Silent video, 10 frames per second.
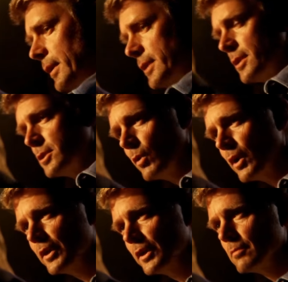well,
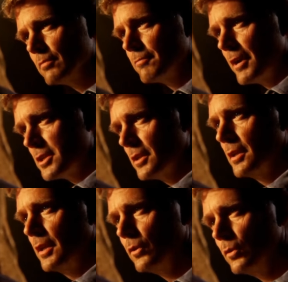they've either been
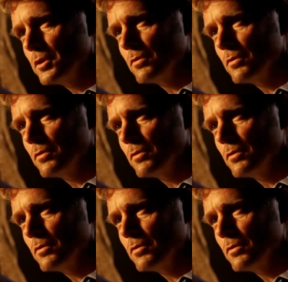cast and